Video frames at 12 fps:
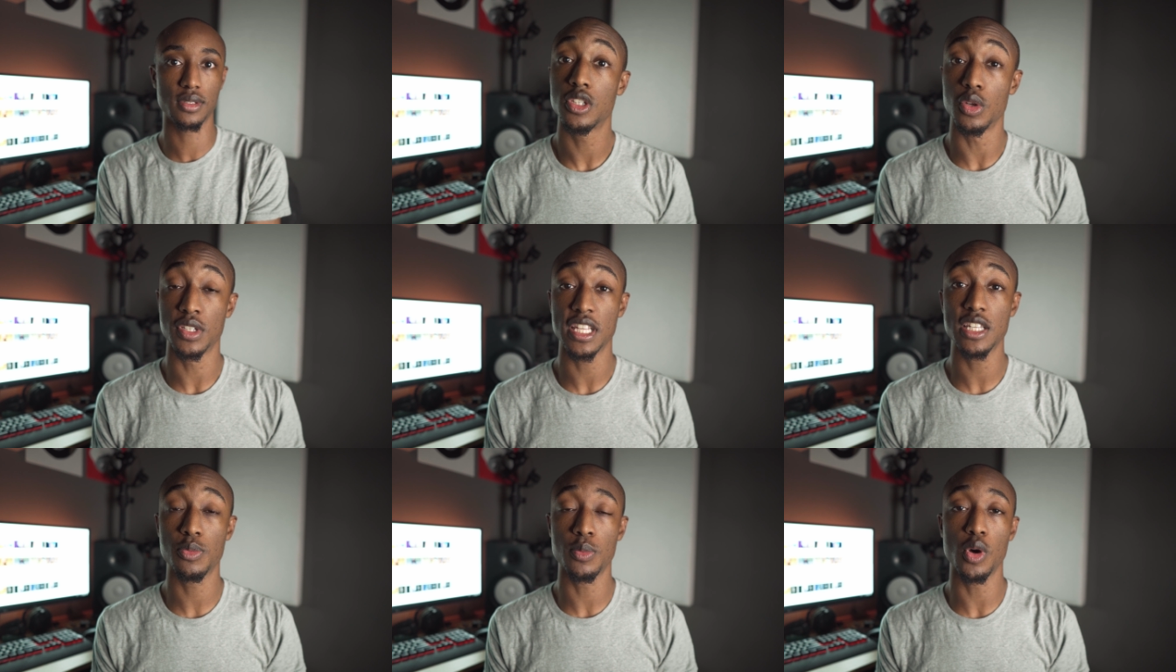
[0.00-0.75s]
So
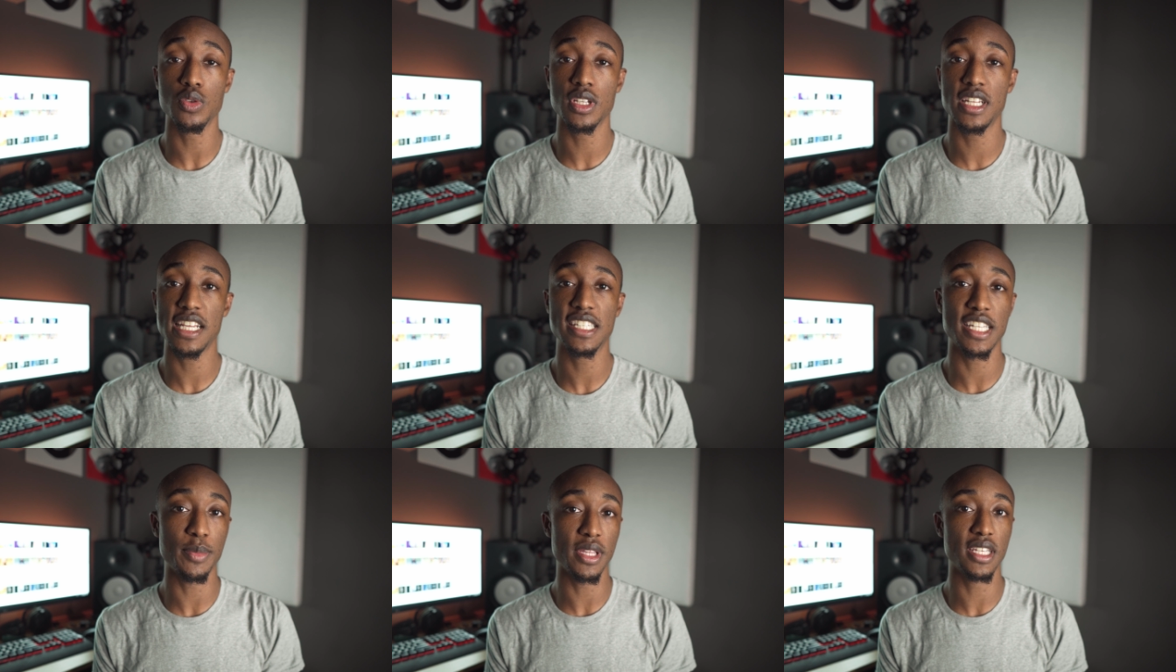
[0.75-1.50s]
since Moza did
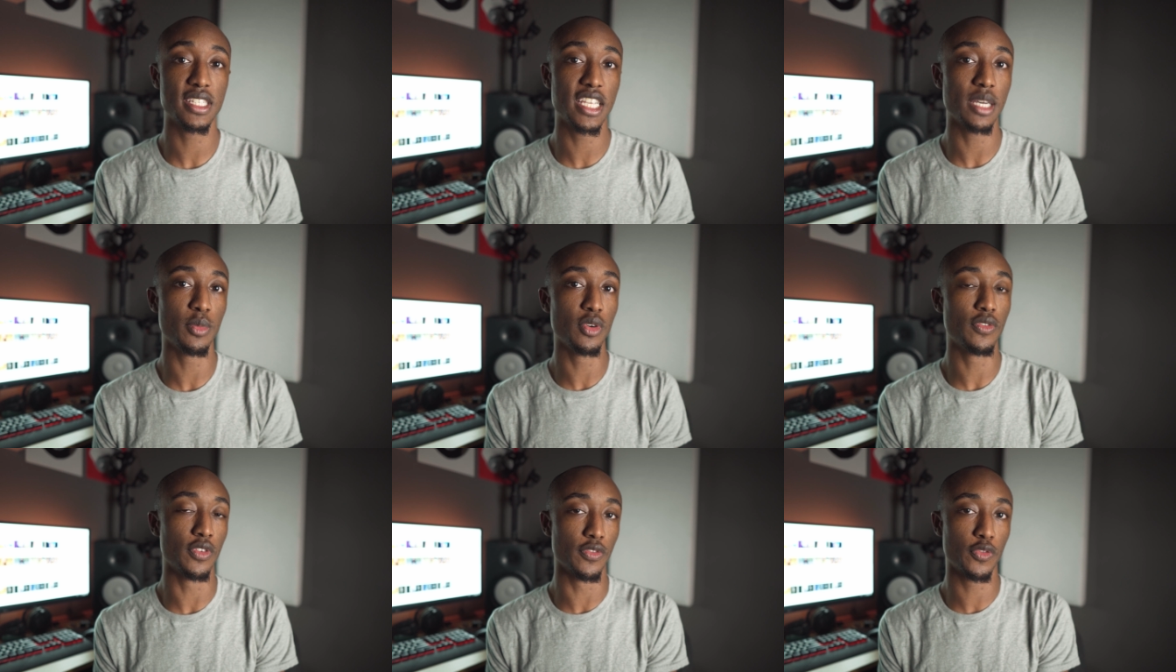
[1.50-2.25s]
send me this
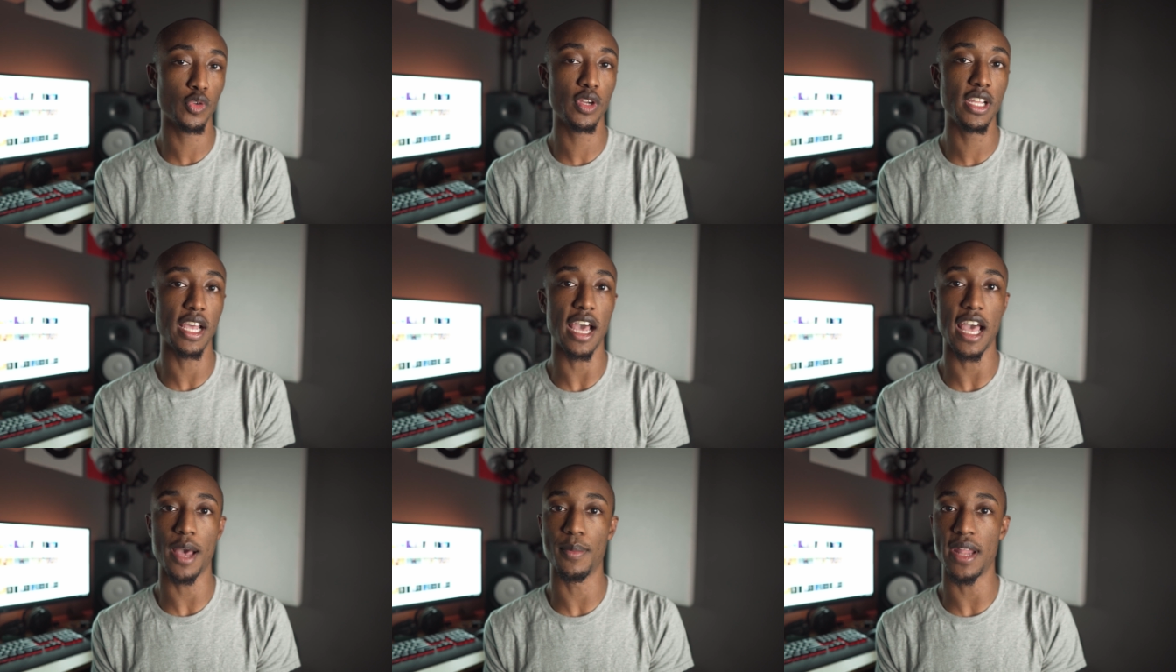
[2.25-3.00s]
gimbal for free,
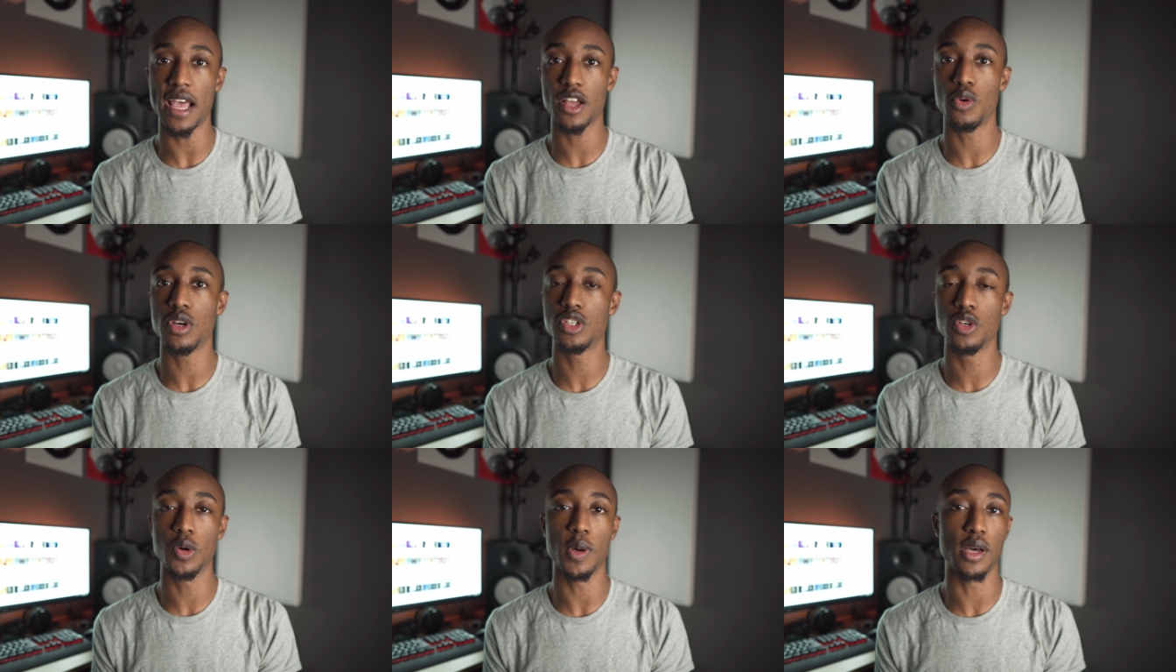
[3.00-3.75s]
I am not going
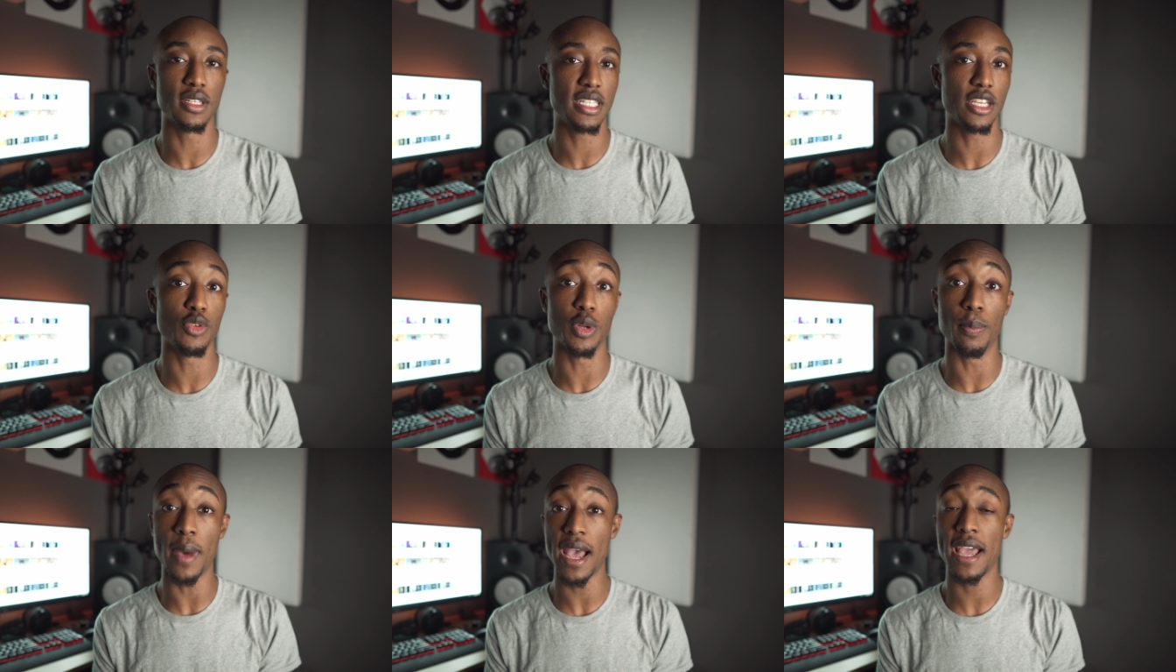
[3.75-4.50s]
to go out and tell you
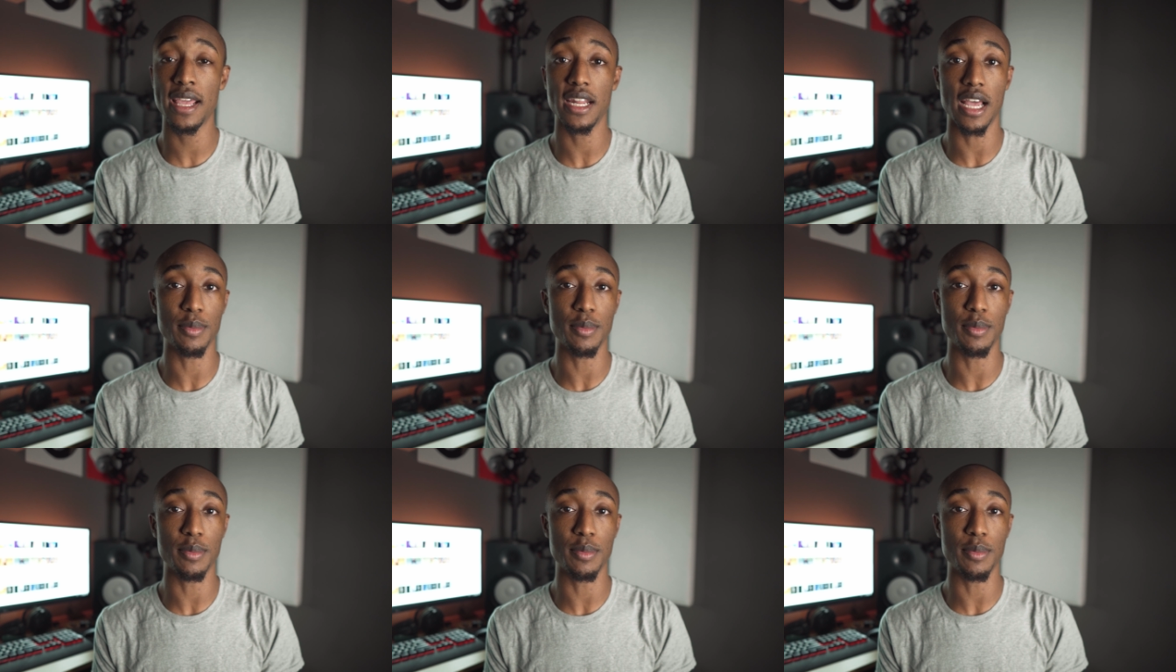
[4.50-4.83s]
to buy it.